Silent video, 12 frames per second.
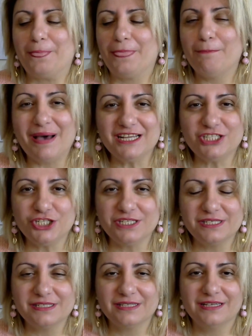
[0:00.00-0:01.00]

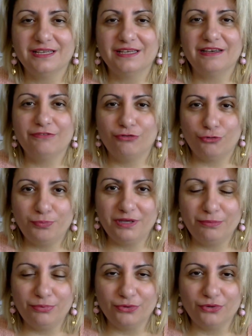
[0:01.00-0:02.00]
matches for
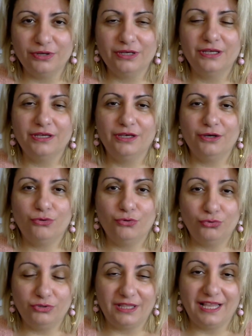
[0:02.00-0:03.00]
people who
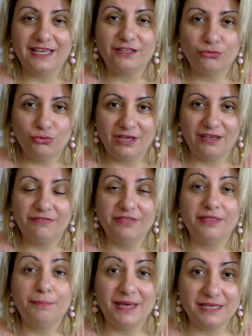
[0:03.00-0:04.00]
would like to have
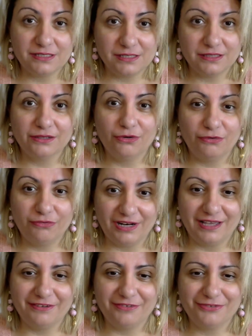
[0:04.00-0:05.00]
the best of
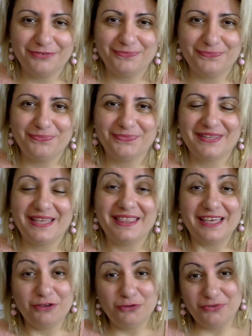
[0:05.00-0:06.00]
life.
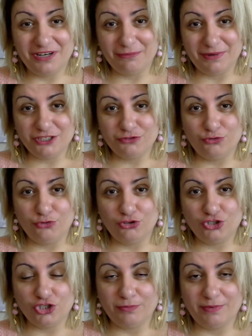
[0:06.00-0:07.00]
Thank you very much for
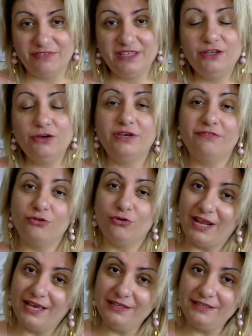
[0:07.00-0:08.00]
watching my video. If you
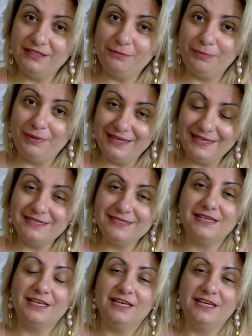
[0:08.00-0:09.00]
liked it, please
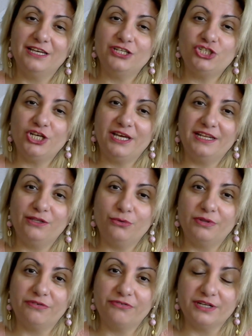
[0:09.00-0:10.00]
share it with
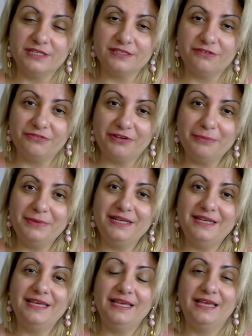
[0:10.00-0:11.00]
your friends or
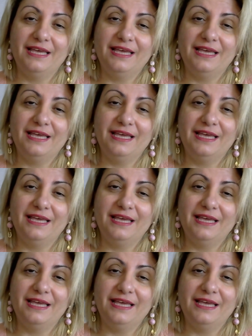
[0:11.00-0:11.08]
family.